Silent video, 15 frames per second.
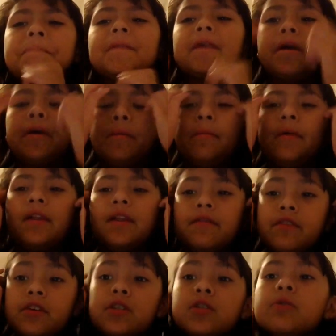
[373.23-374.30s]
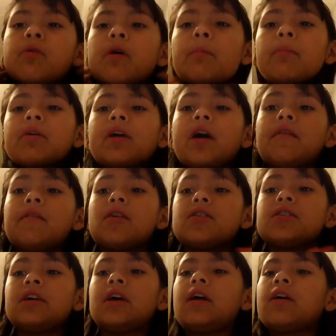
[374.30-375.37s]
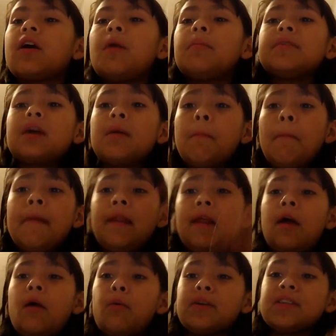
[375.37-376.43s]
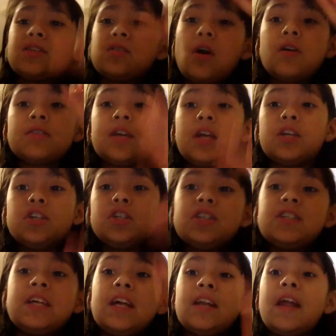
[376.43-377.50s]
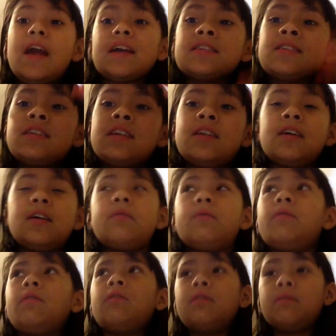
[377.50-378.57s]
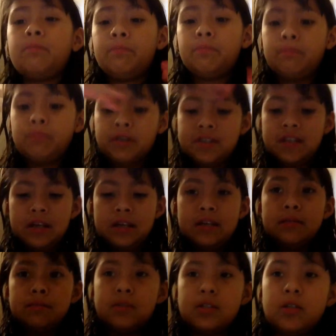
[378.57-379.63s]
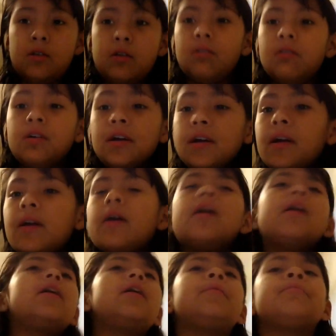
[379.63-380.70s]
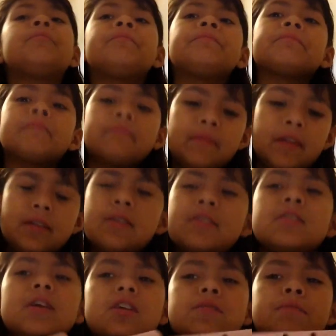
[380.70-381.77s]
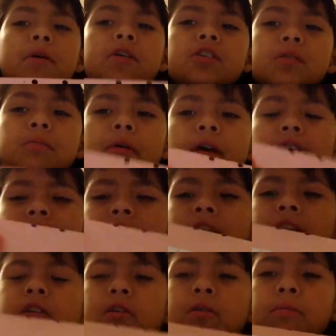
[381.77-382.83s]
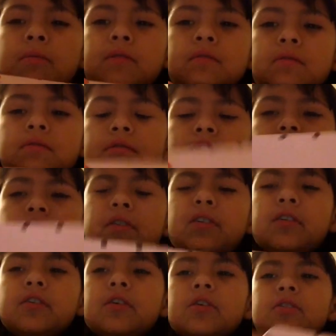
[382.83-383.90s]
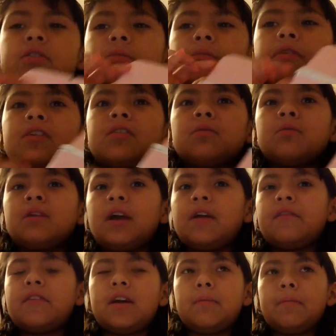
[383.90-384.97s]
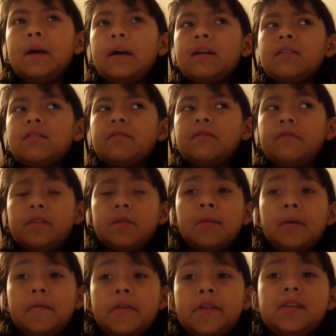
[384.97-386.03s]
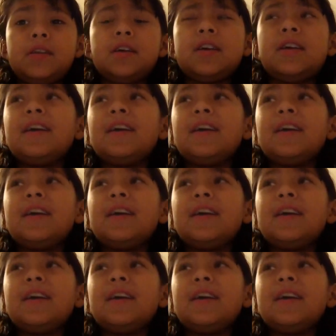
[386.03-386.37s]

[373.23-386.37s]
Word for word: Um, and if you do want more covers, comment down below what songs I should sing next, and I will present them to you. Um, this is not sponsored by Nintendo, but if you're a YouTuber and you only have an iPad to film everything,